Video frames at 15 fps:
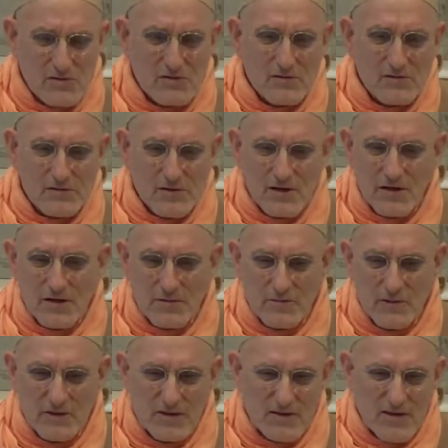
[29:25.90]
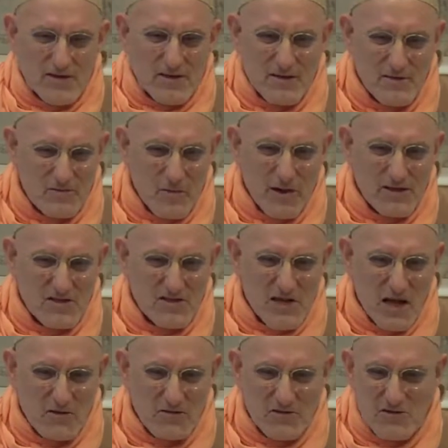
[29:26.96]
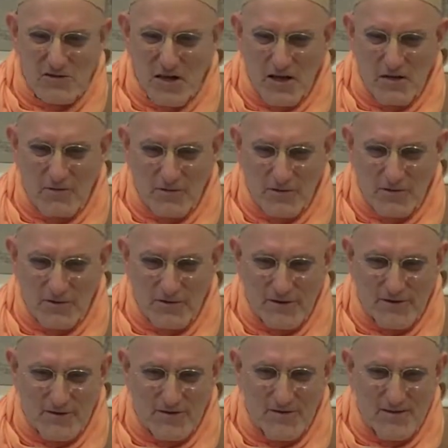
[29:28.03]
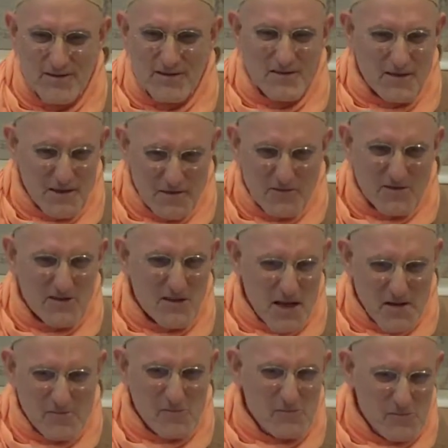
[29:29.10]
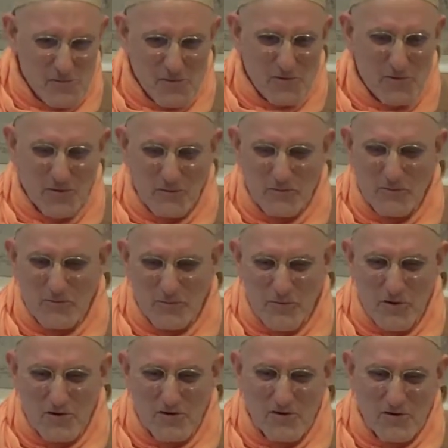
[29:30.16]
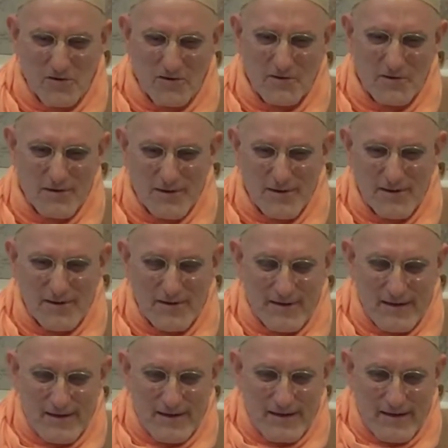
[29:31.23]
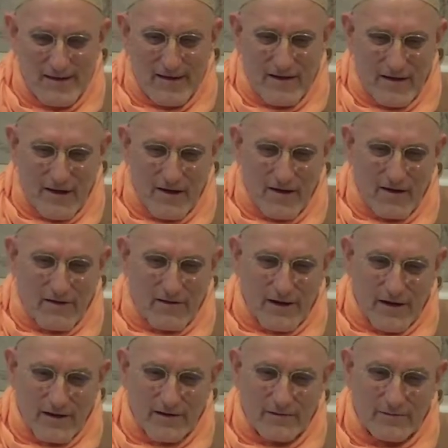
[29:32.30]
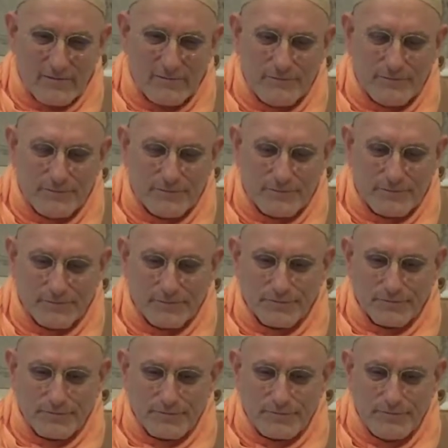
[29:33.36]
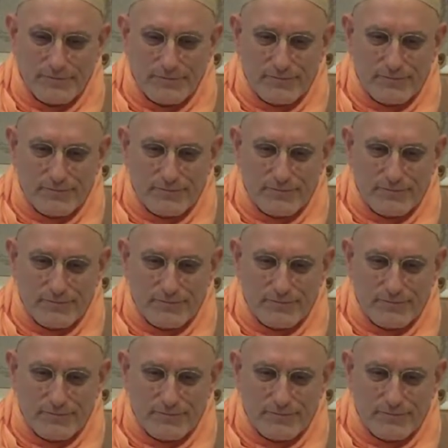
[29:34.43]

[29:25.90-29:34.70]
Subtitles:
Life in prison. Okay. It doesn't quite sound the same, right? It doesn't give the same oomph, right? Okay.